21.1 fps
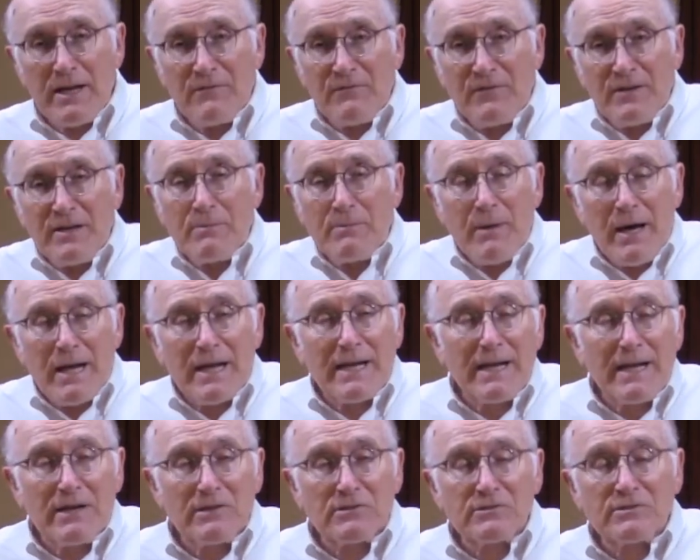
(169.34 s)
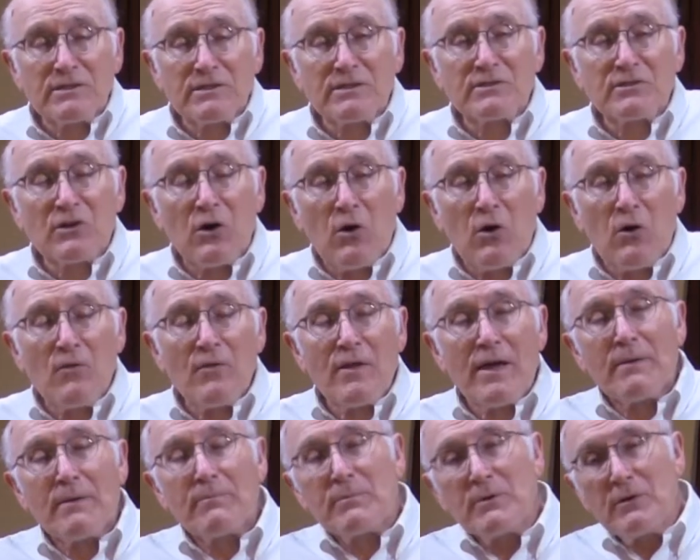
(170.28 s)
anybody else is on
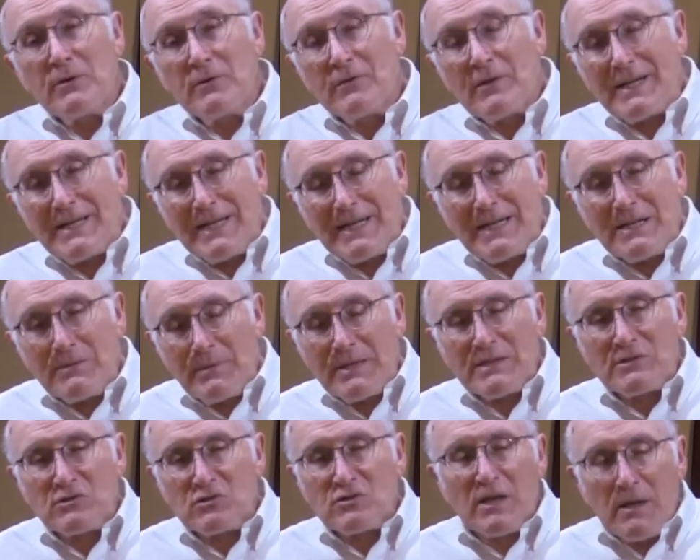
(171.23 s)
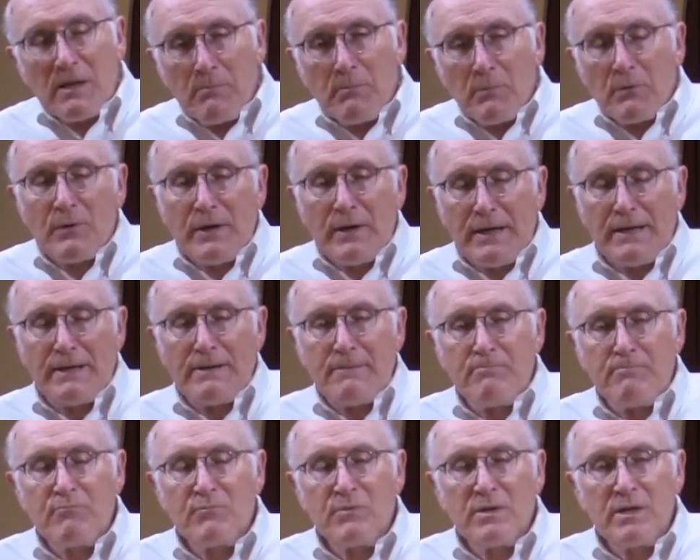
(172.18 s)
that pew, they need to be
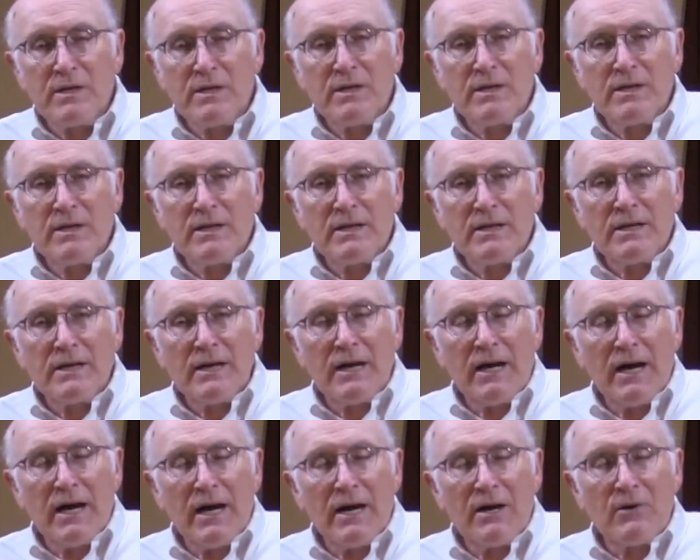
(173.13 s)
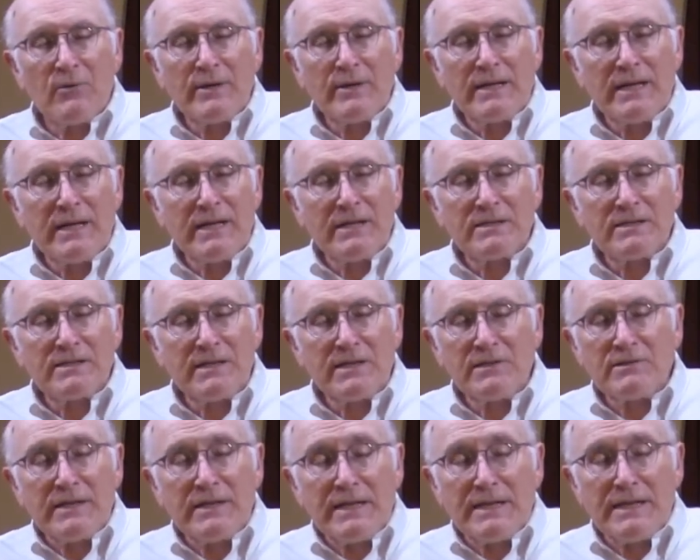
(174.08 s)
separated. We
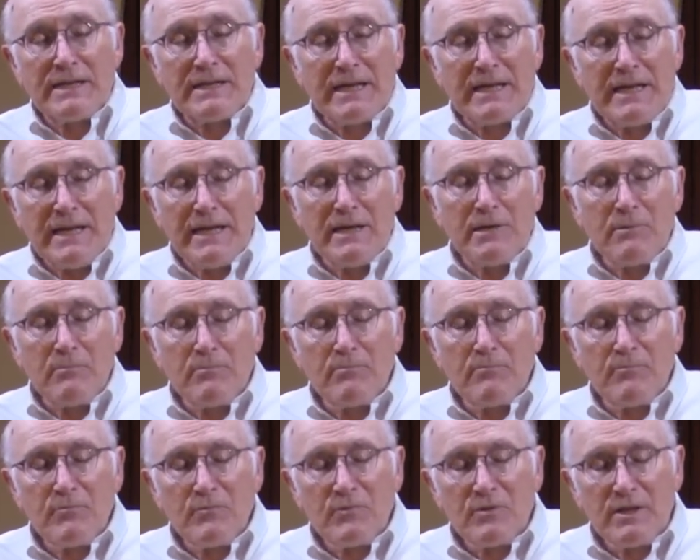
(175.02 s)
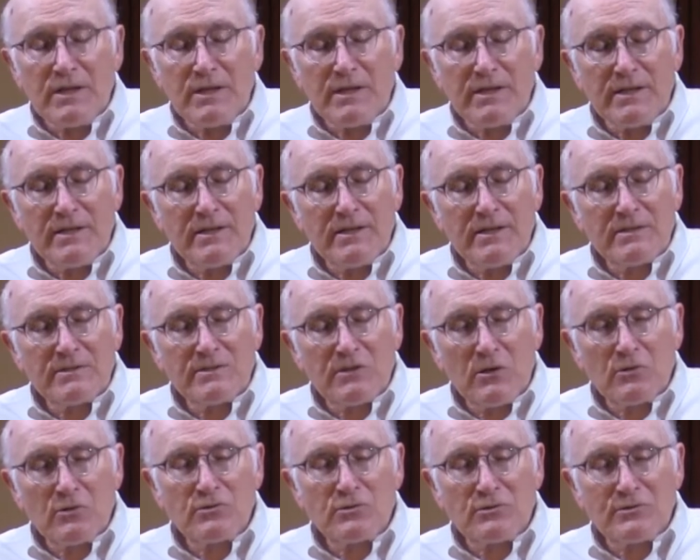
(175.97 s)
still need to keep the
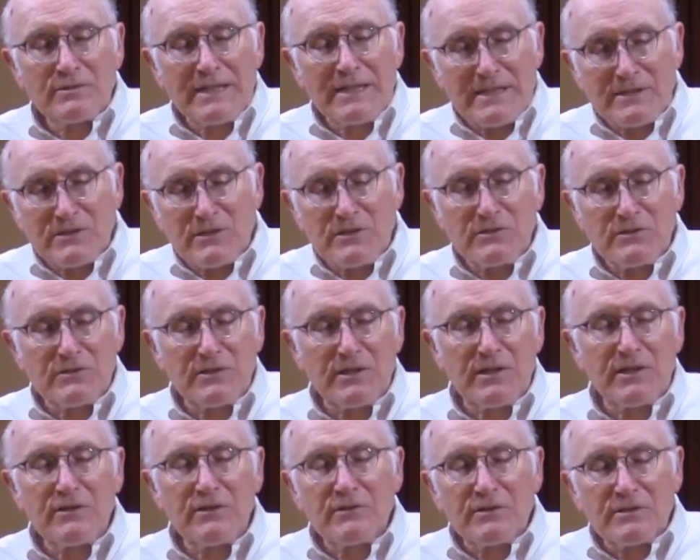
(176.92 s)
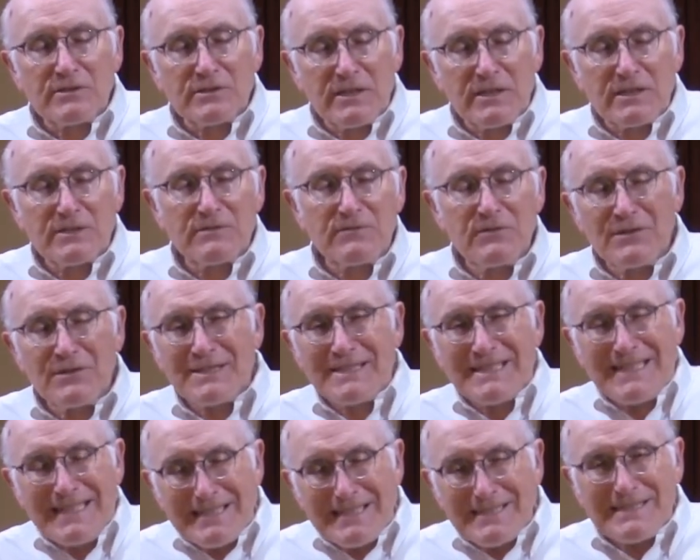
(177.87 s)
social distancing, or the
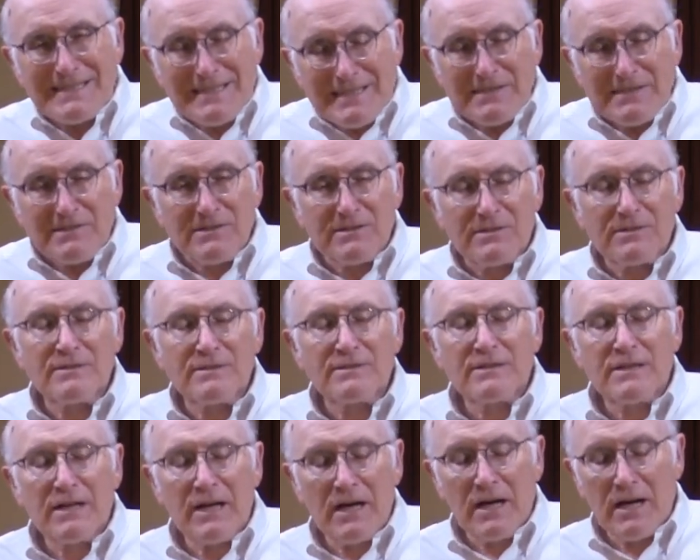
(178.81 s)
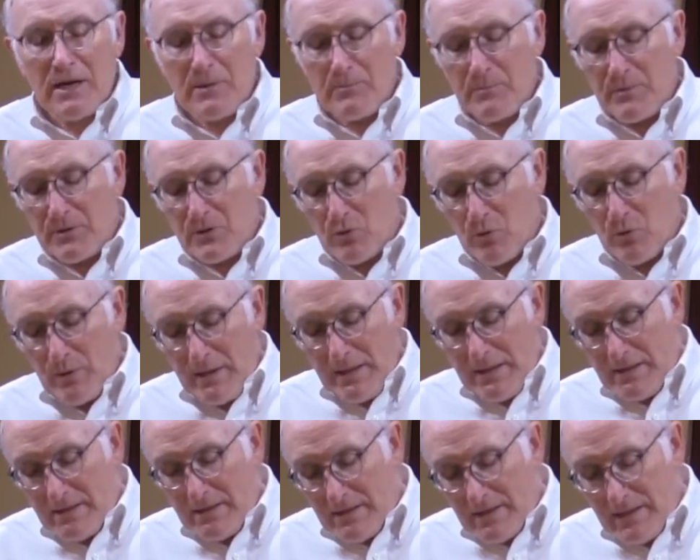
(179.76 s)
6-foot distance between